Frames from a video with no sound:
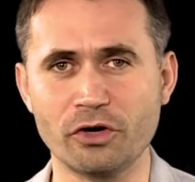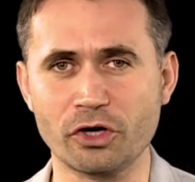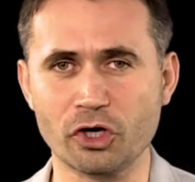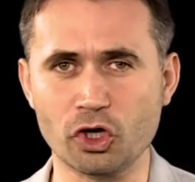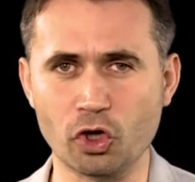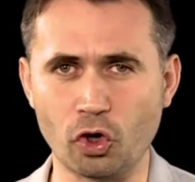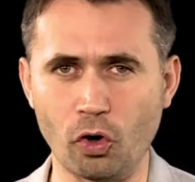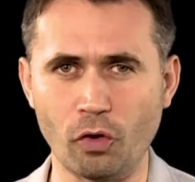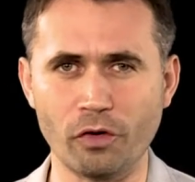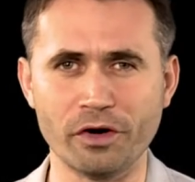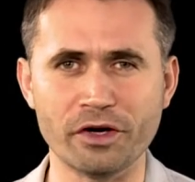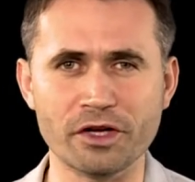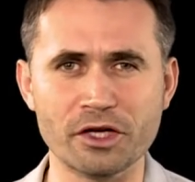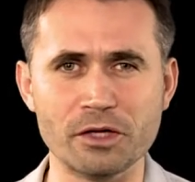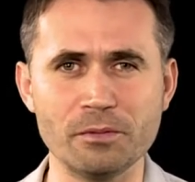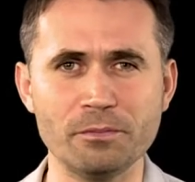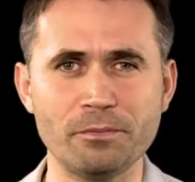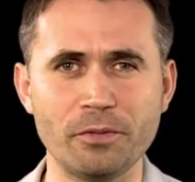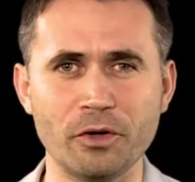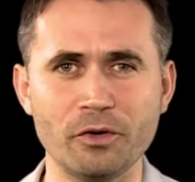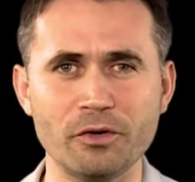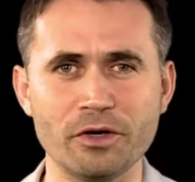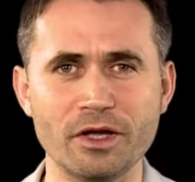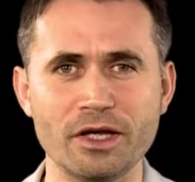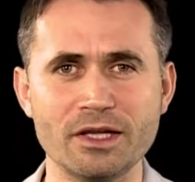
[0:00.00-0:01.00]
core
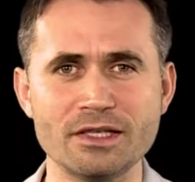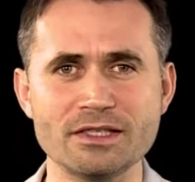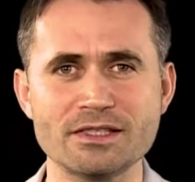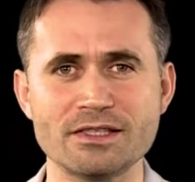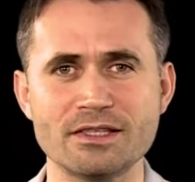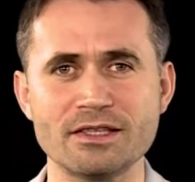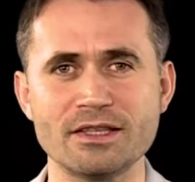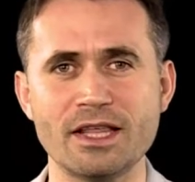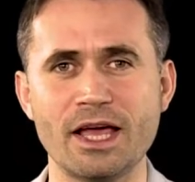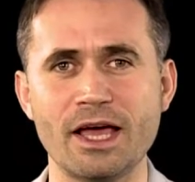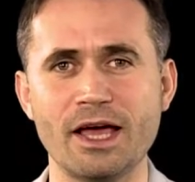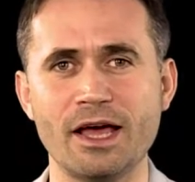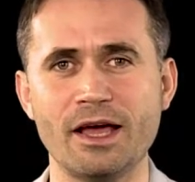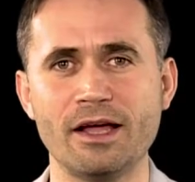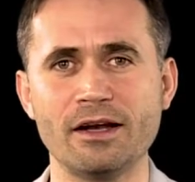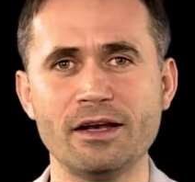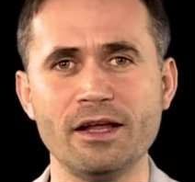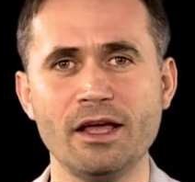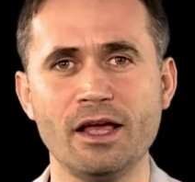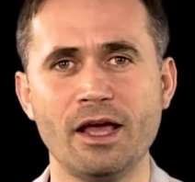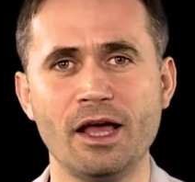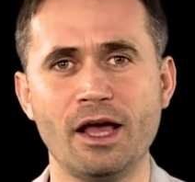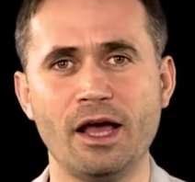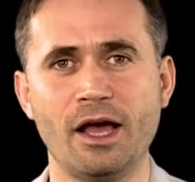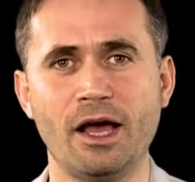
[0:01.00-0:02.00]
components that
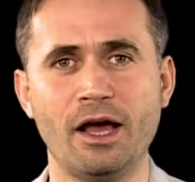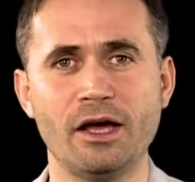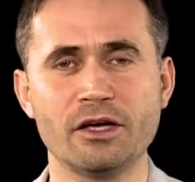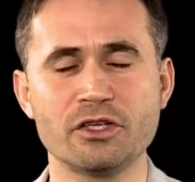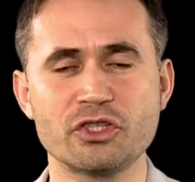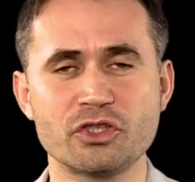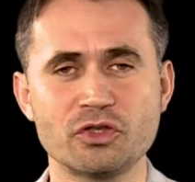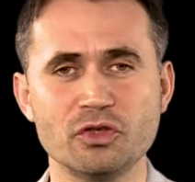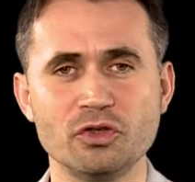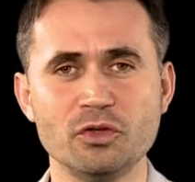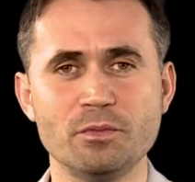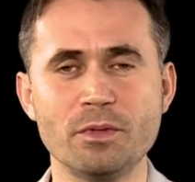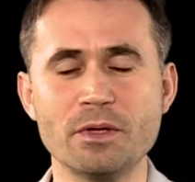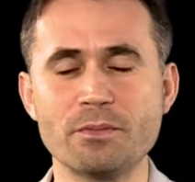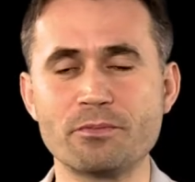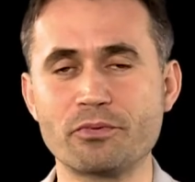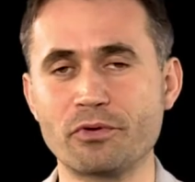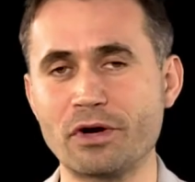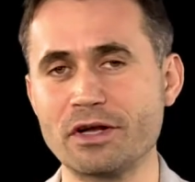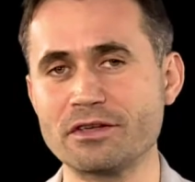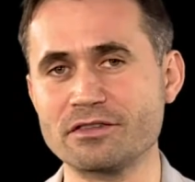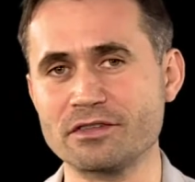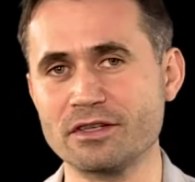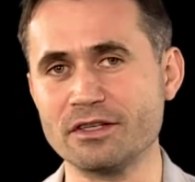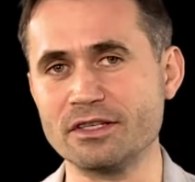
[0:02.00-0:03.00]
should be
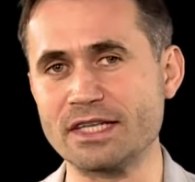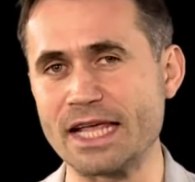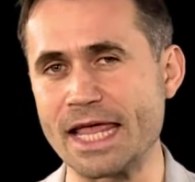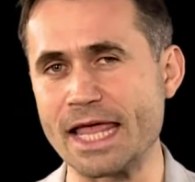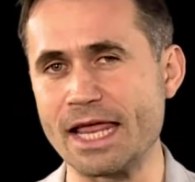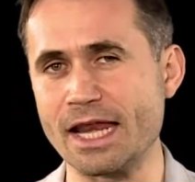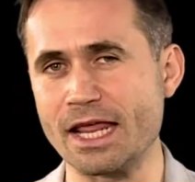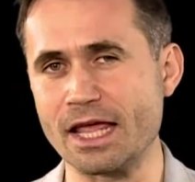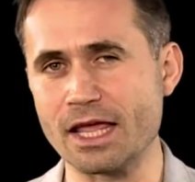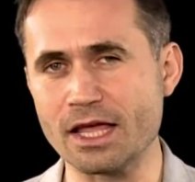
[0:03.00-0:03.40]
present in